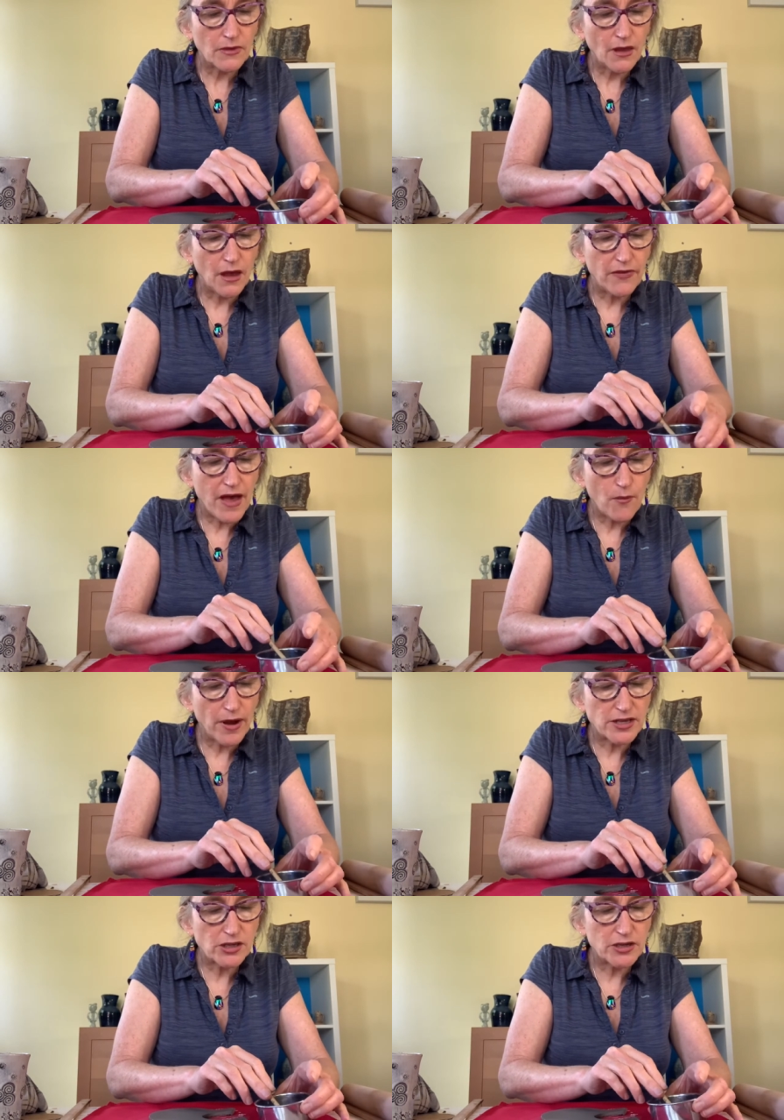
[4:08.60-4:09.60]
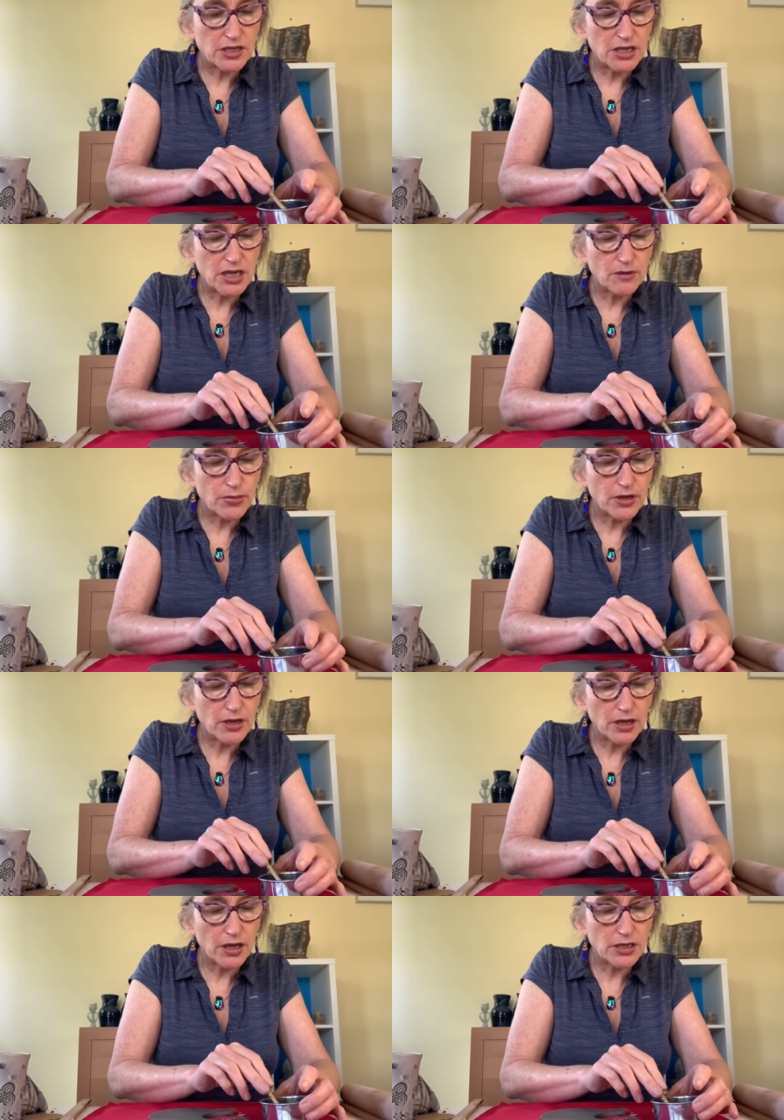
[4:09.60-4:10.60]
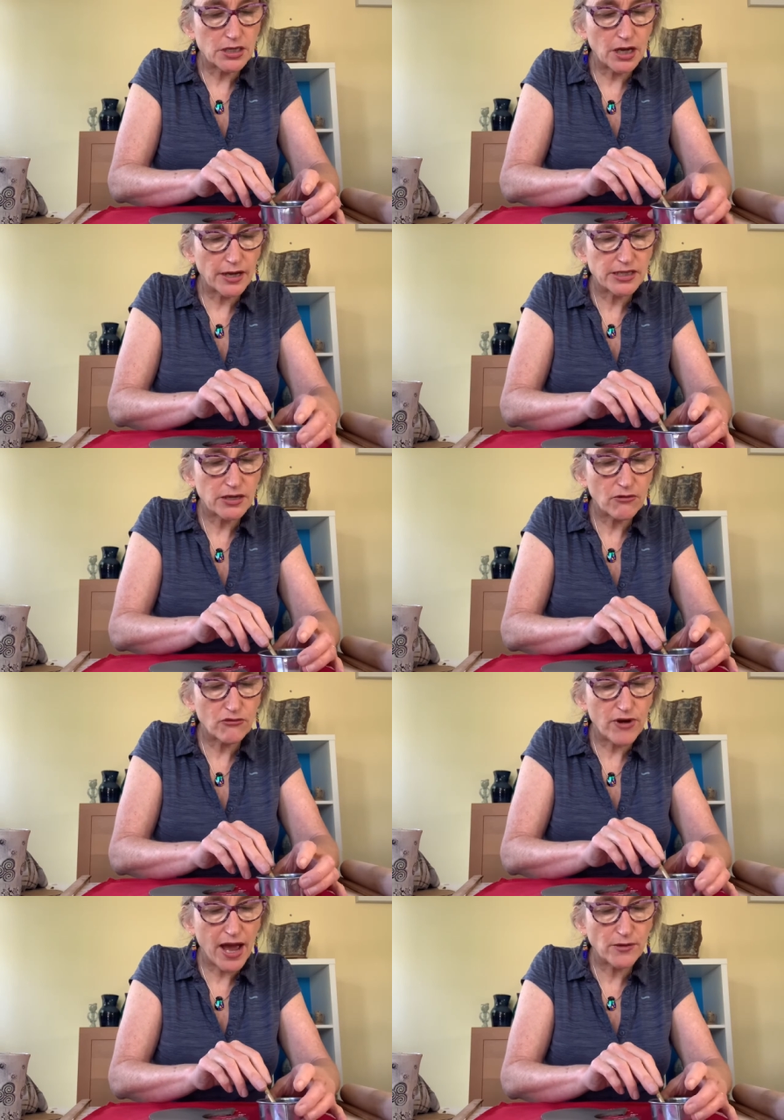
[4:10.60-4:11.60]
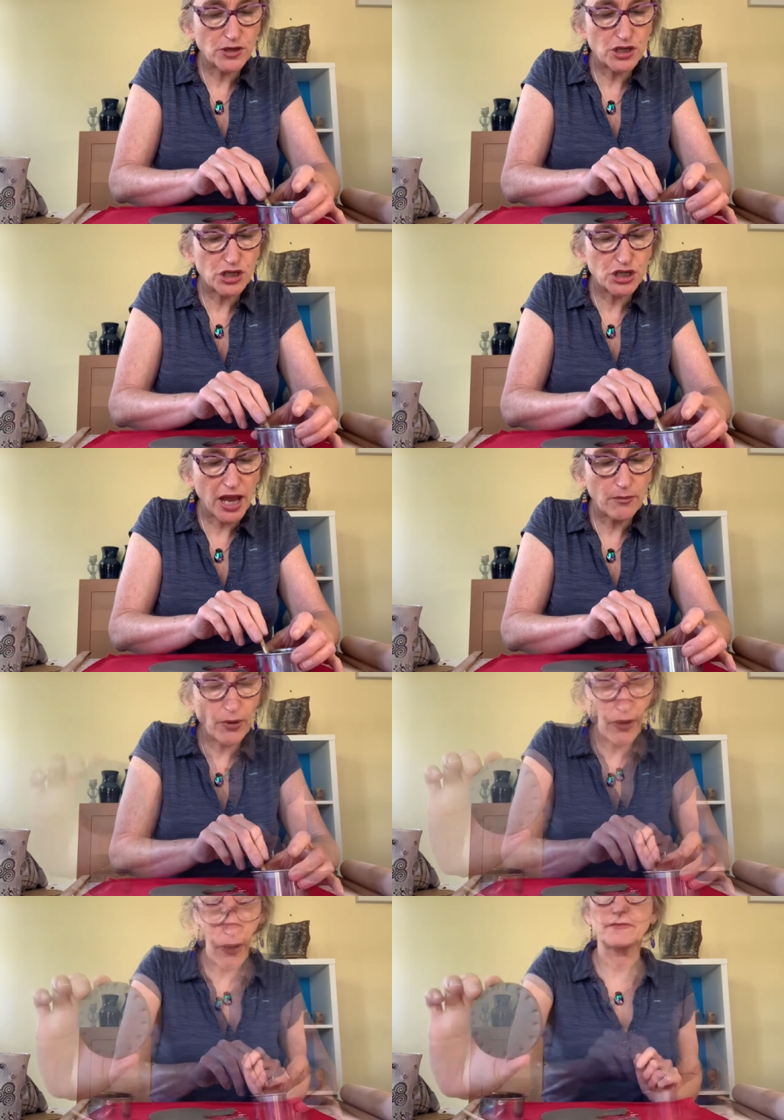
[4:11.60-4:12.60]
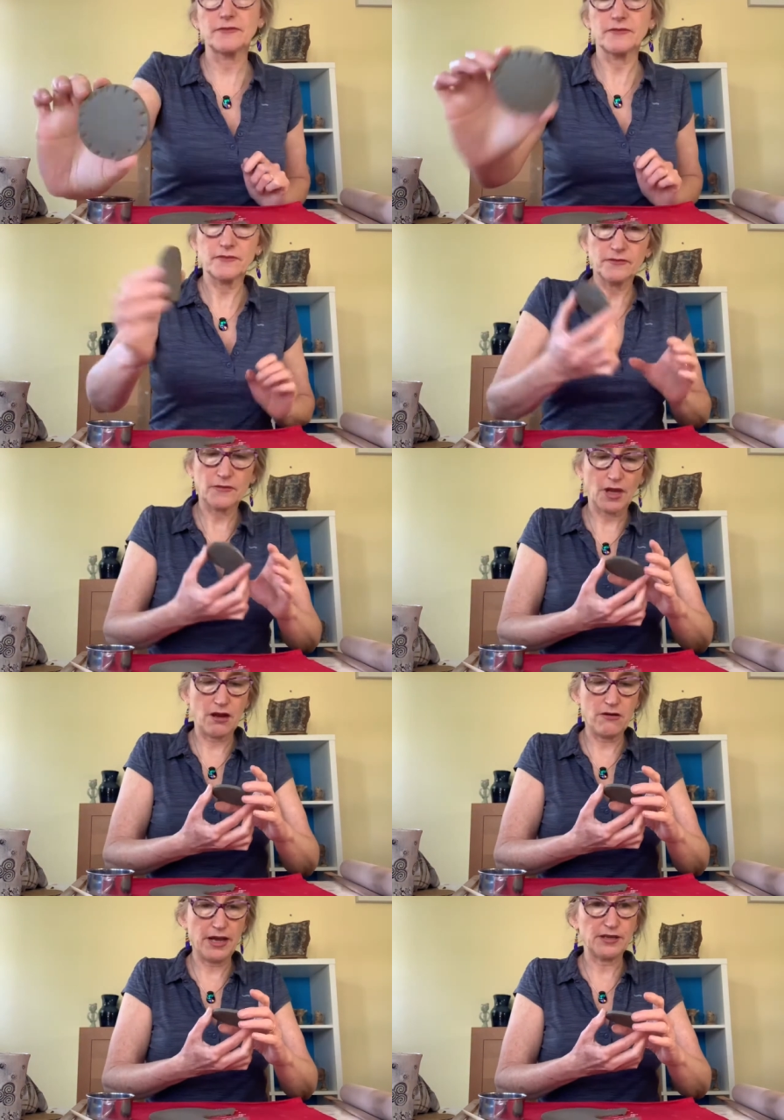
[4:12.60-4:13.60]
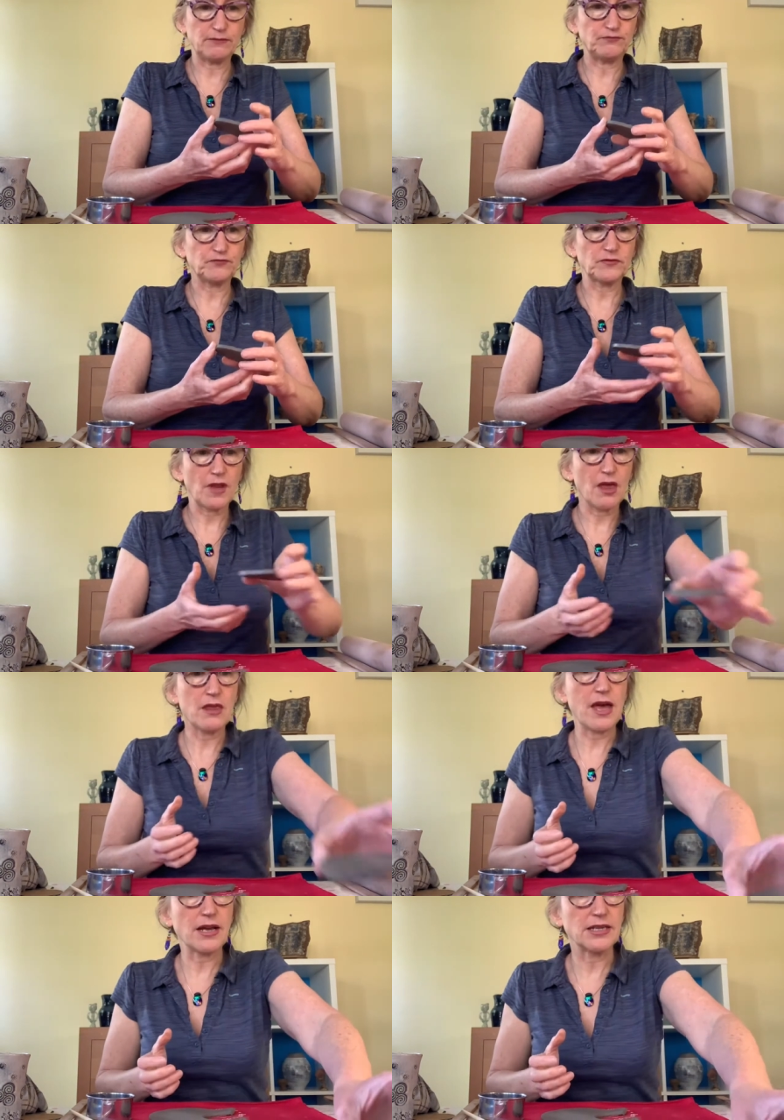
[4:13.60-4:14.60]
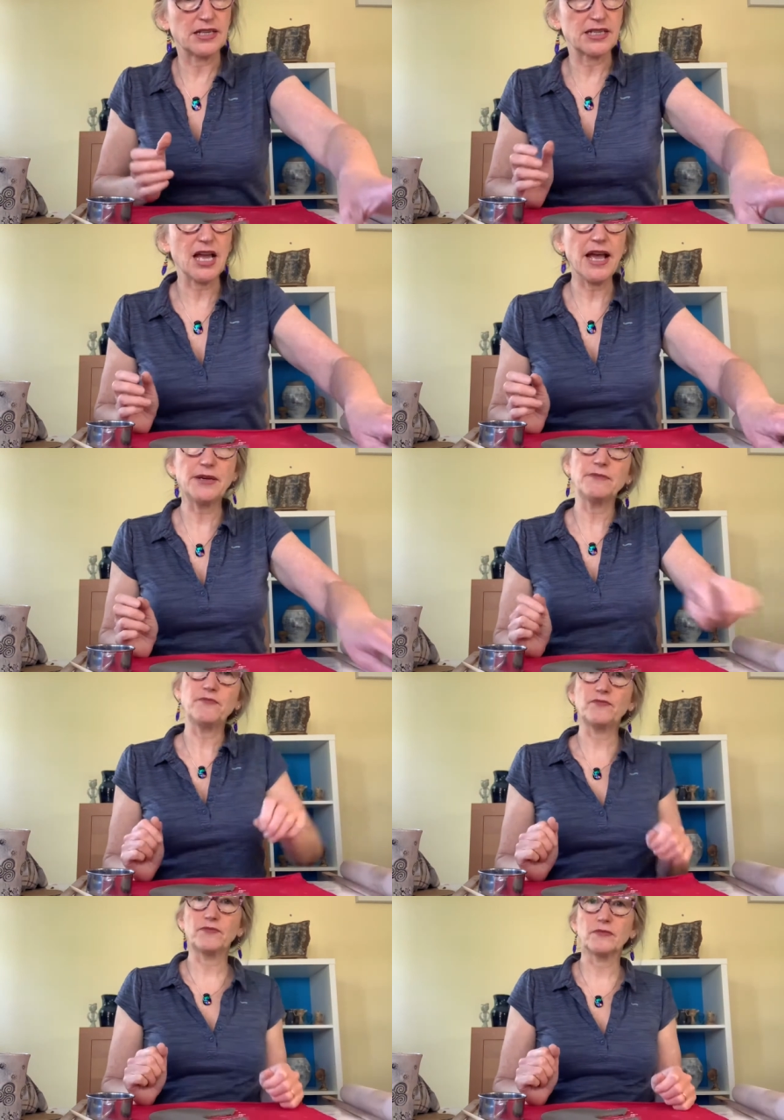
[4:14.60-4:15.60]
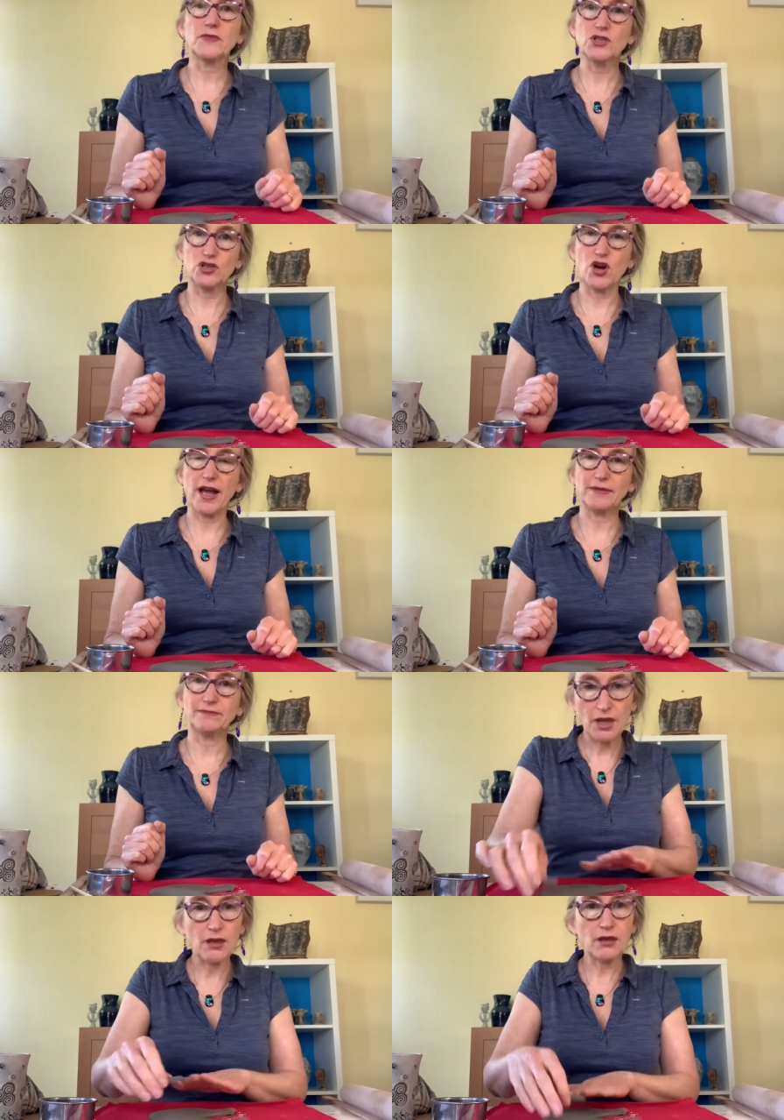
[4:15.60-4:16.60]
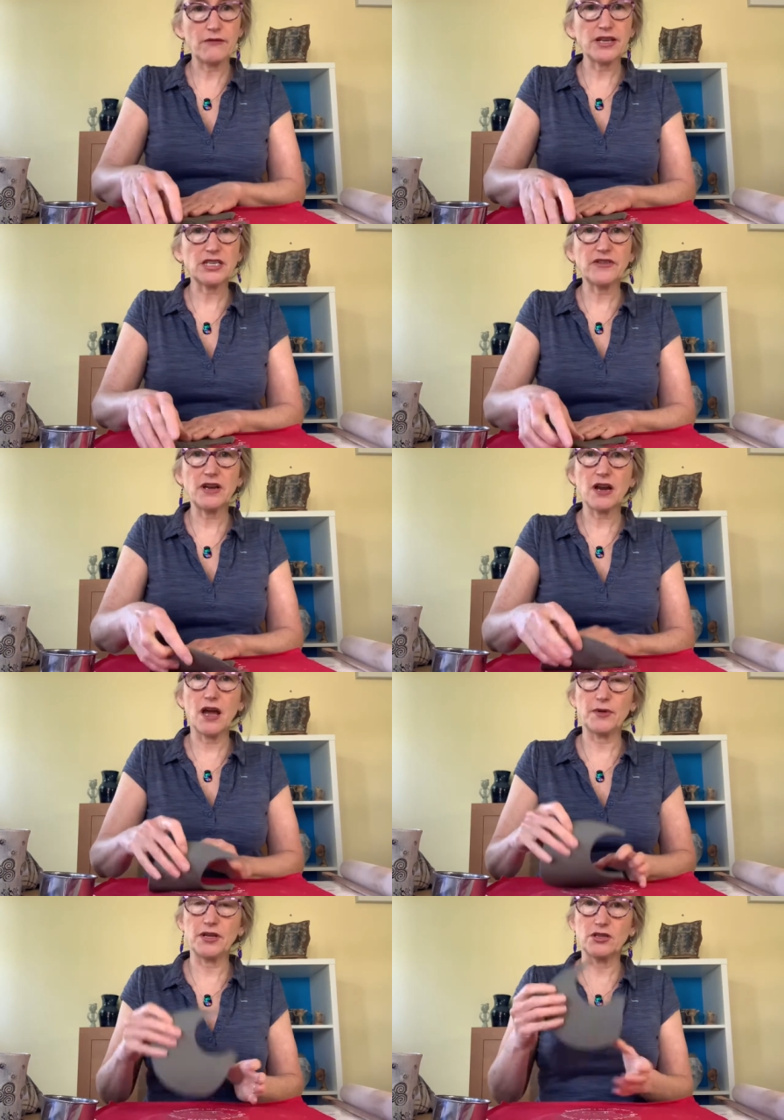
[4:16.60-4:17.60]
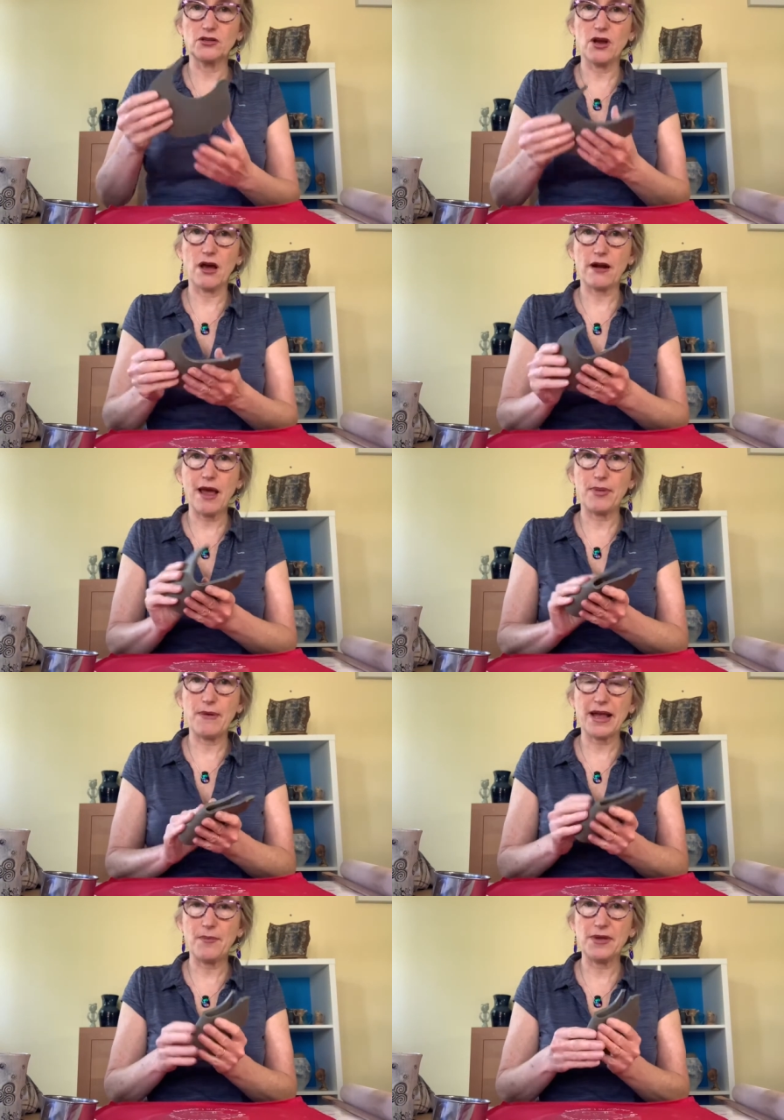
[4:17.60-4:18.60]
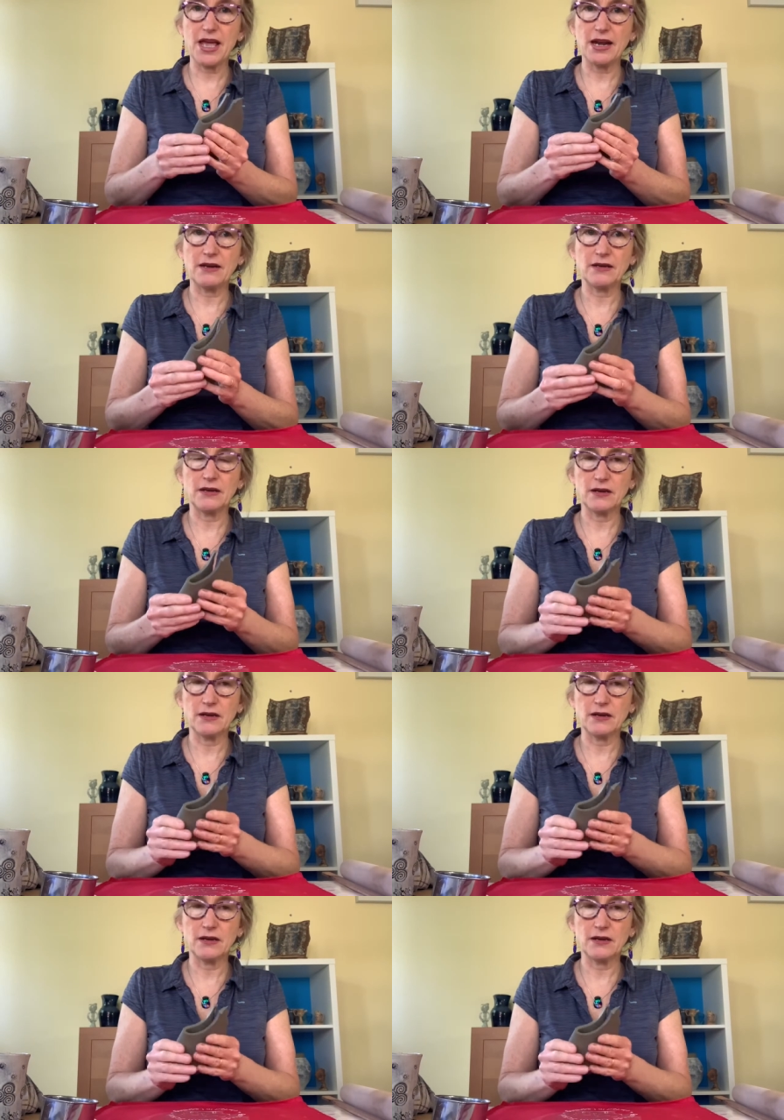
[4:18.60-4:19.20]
And that way it's going to keep its nice round shape. Right, that can sit aside to dry. The rest of it, I'm going to wrap back up again.